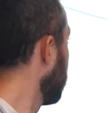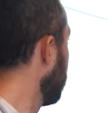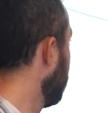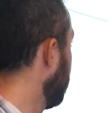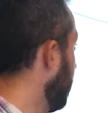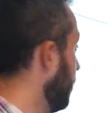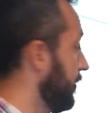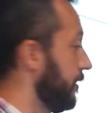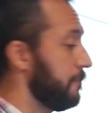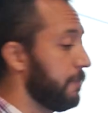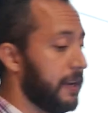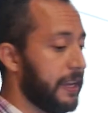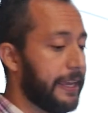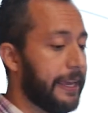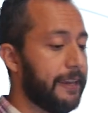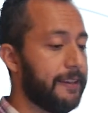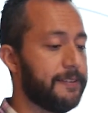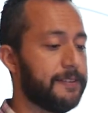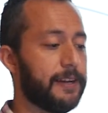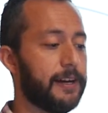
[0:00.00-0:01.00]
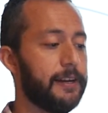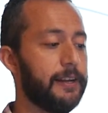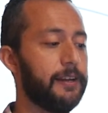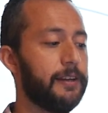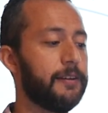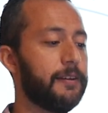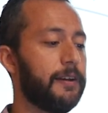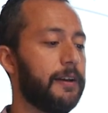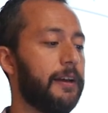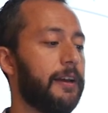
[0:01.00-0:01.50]
This is my case
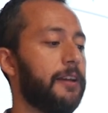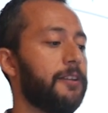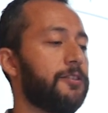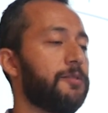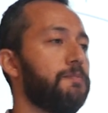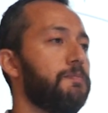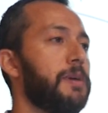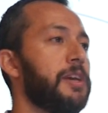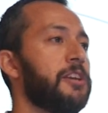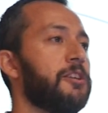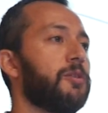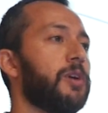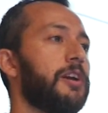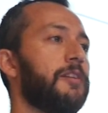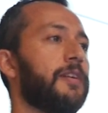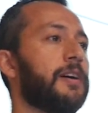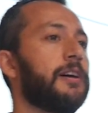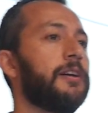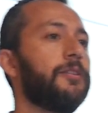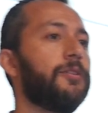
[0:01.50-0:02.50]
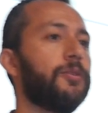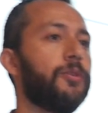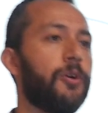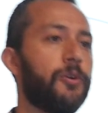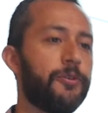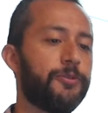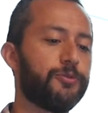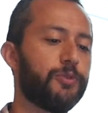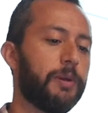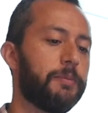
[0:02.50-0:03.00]
study. It's Mingyariva,
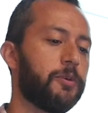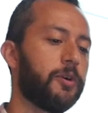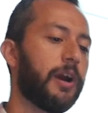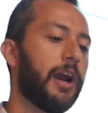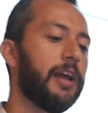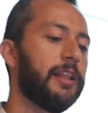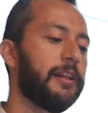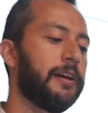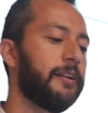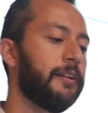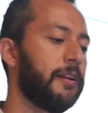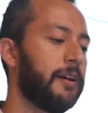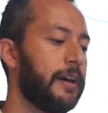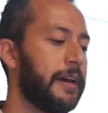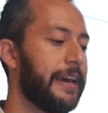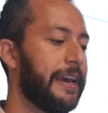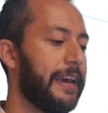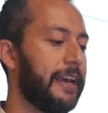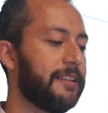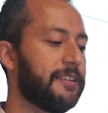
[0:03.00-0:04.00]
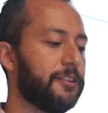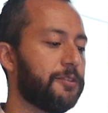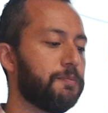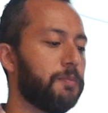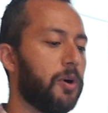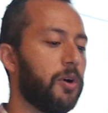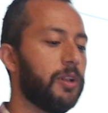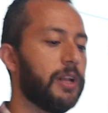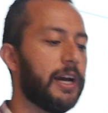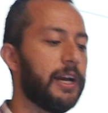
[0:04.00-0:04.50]
North Stradbroke Island. It's a
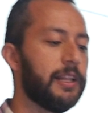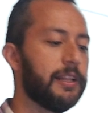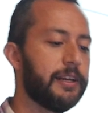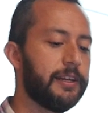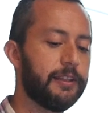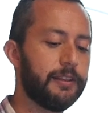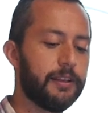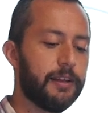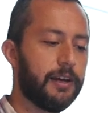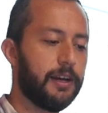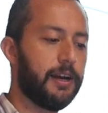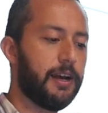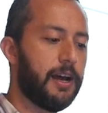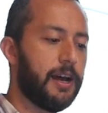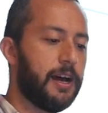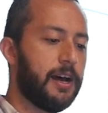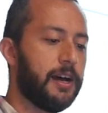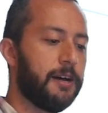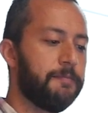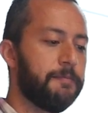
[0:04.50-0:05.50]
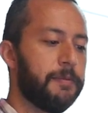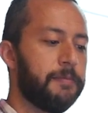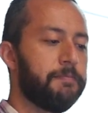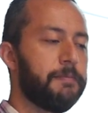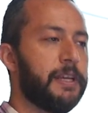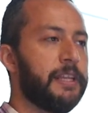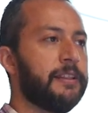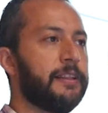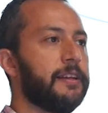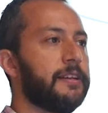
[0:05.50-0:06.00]
small island
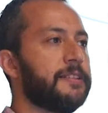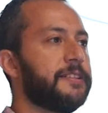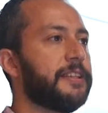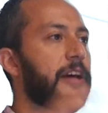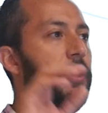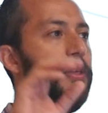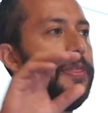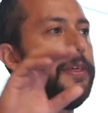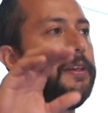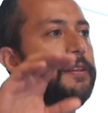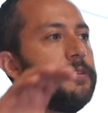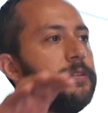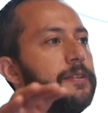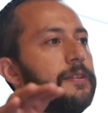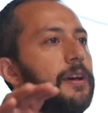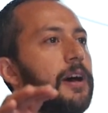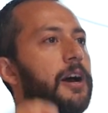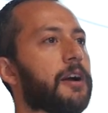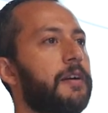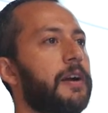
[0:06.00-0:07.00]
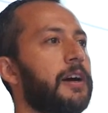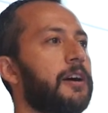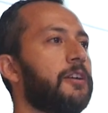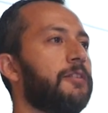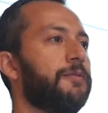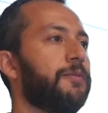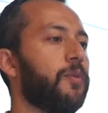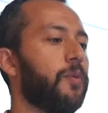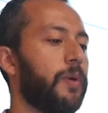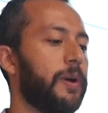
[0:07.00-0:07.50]
in the southeast area
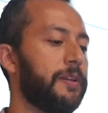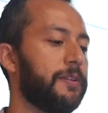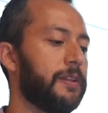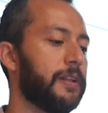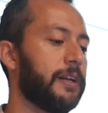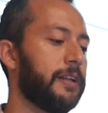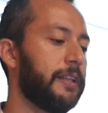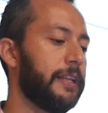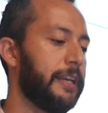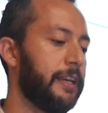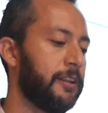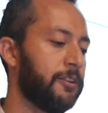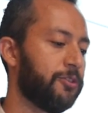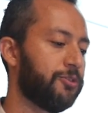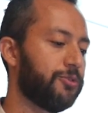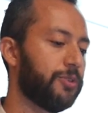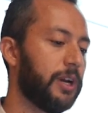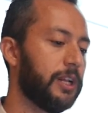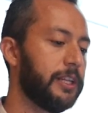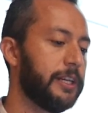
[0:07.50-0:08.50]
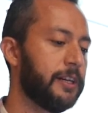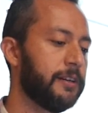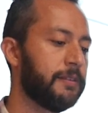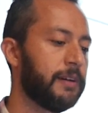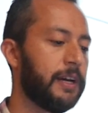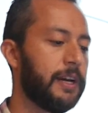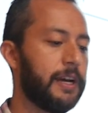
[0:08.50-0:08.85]
of Queensland in Australia.